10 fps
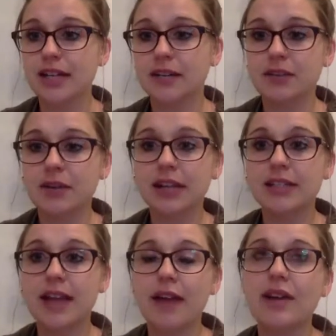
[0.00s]
If you
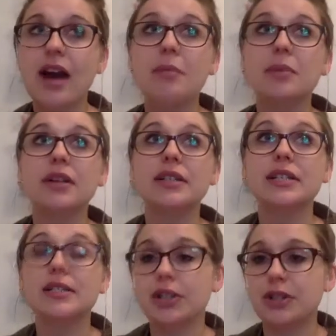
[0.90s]
guys have not plugged
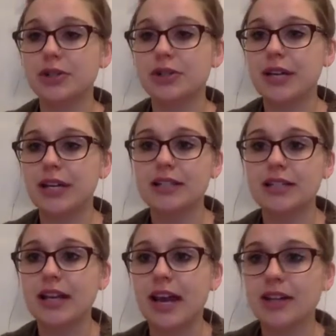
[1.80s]
into her trainings,
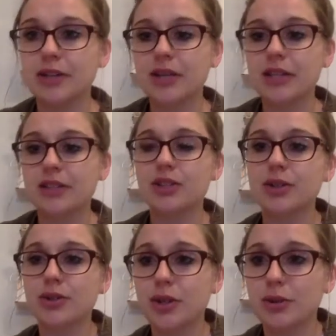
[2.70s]
again, you need to
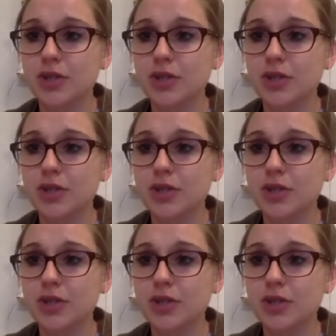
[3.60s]
do so.